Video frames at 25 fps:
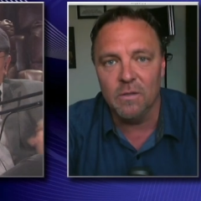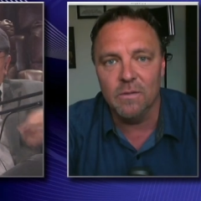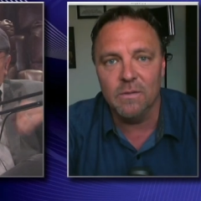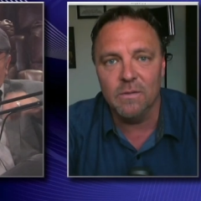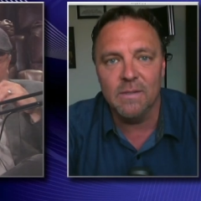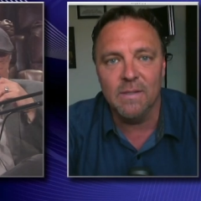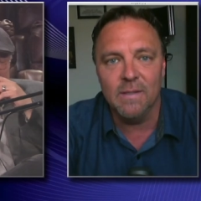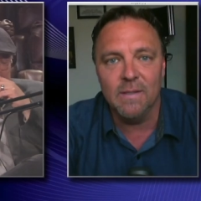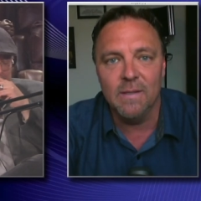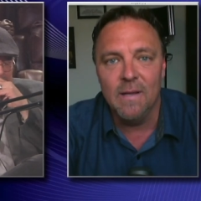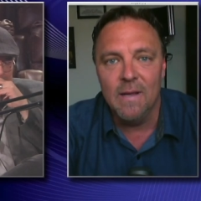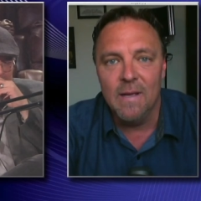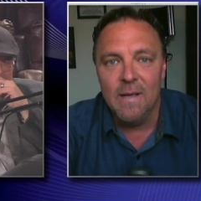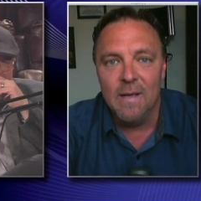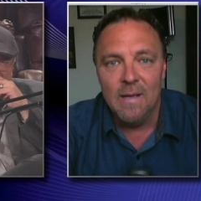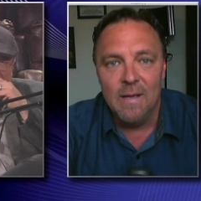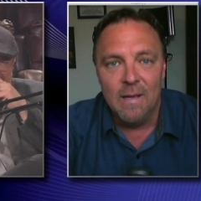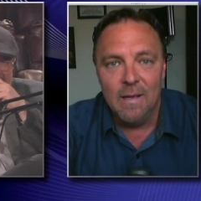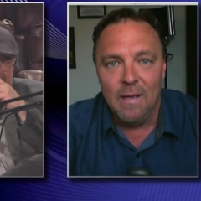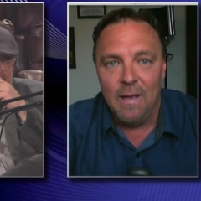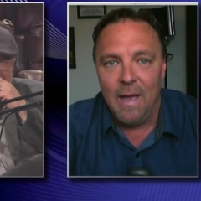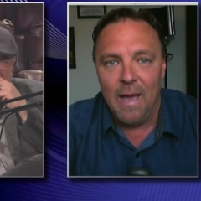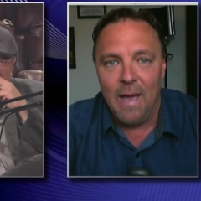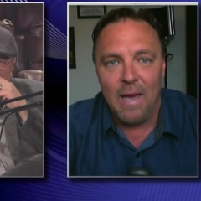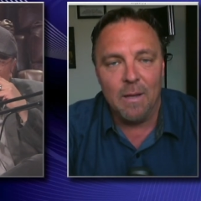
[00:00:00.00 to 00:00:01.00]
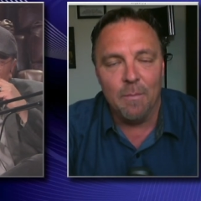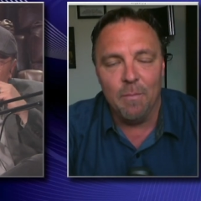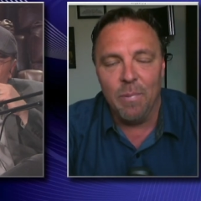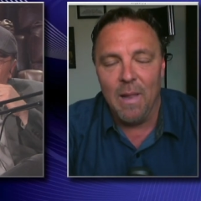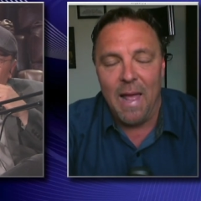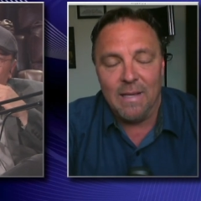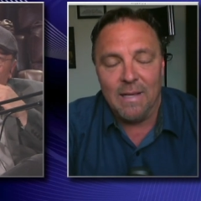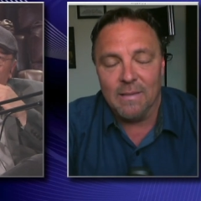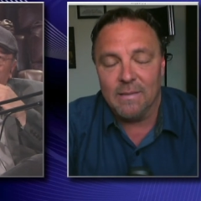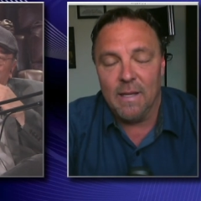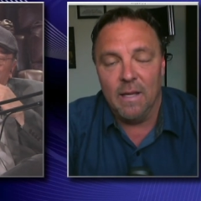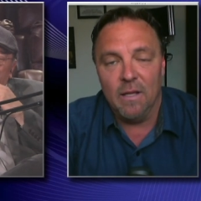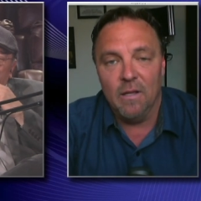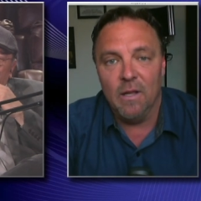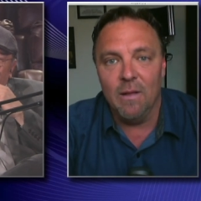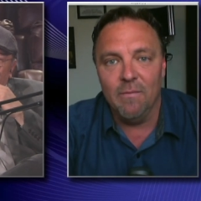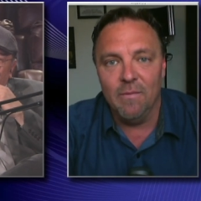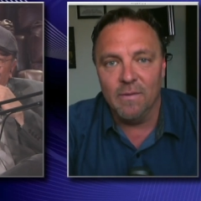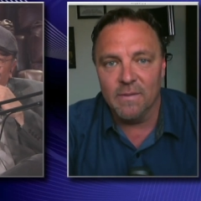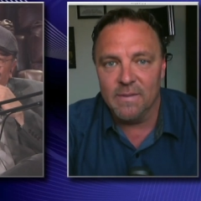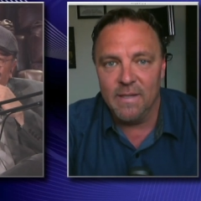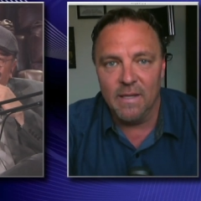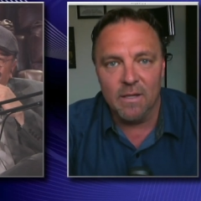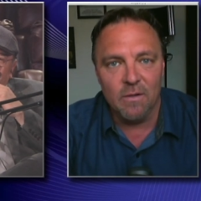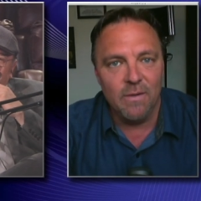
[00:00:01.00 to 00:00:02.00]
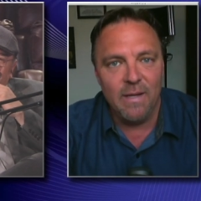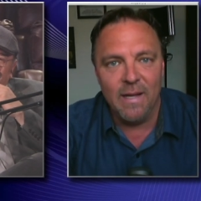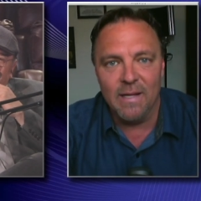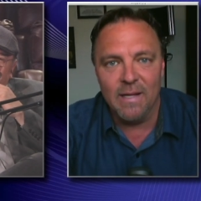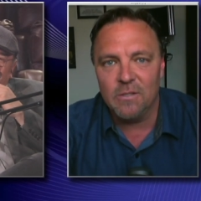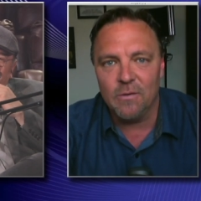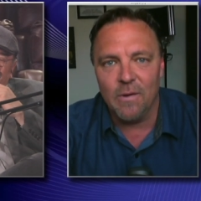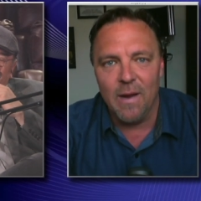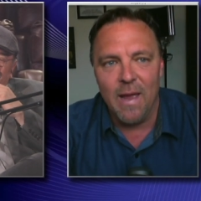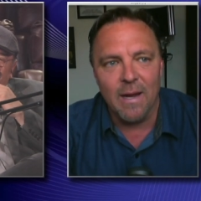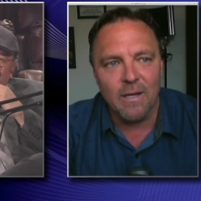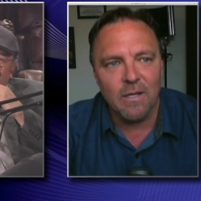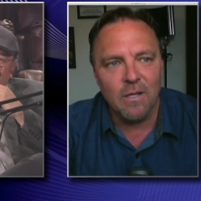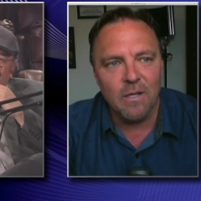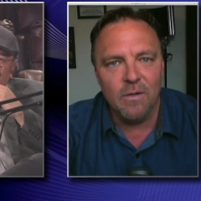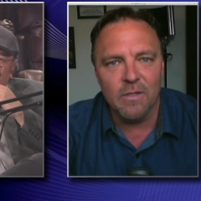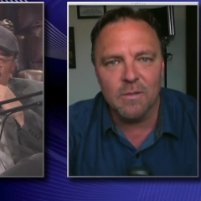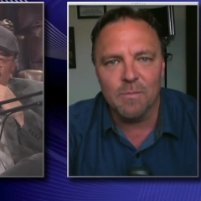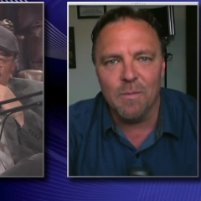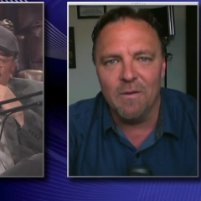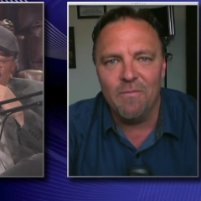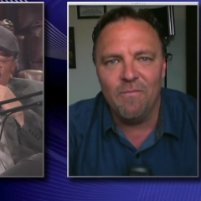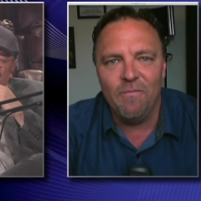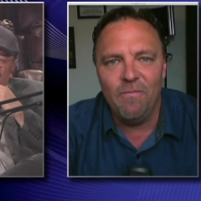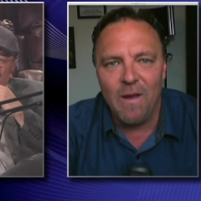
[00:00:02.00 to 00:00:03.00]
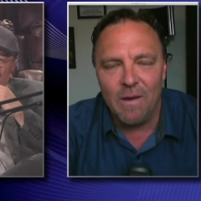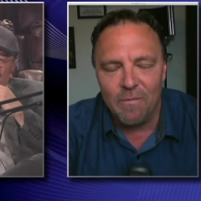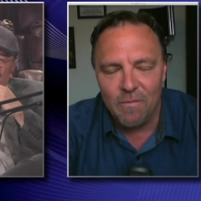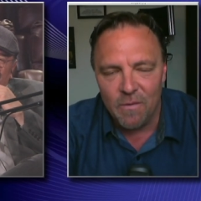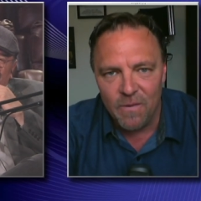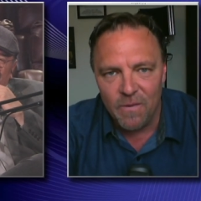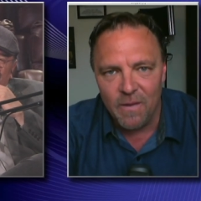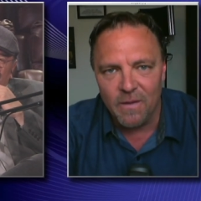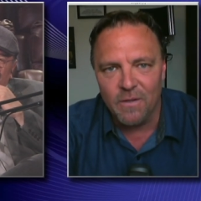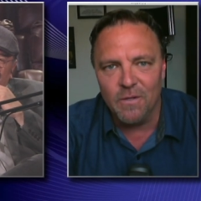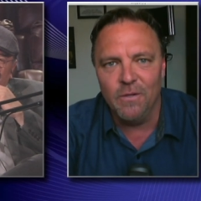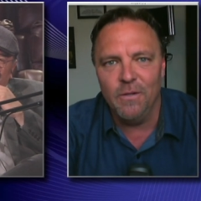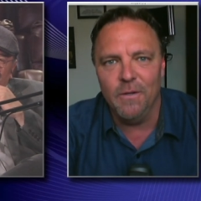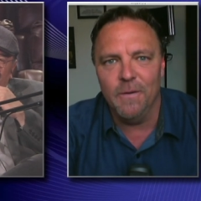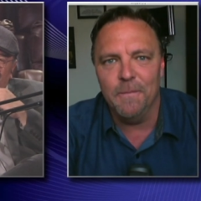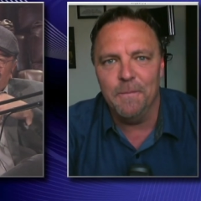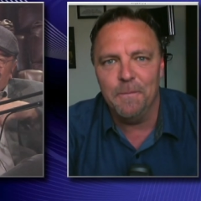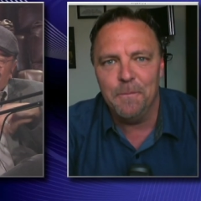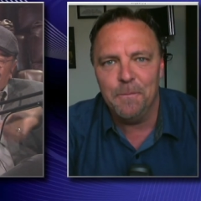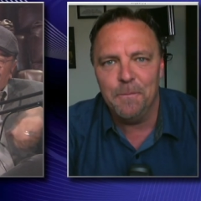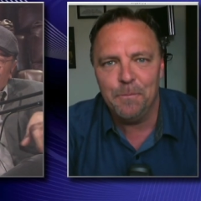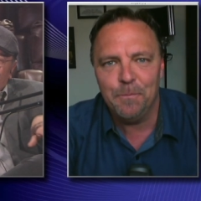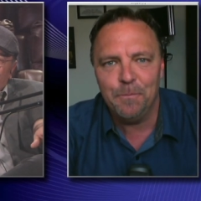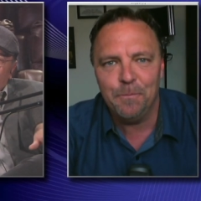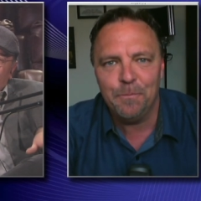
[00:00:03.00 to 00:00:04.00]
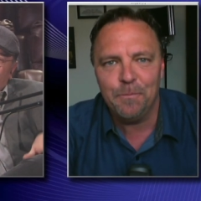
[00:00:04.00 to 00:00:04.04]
shows, and had a blast. I love it. Singer, dancer, actor, it's my favorite thing to do.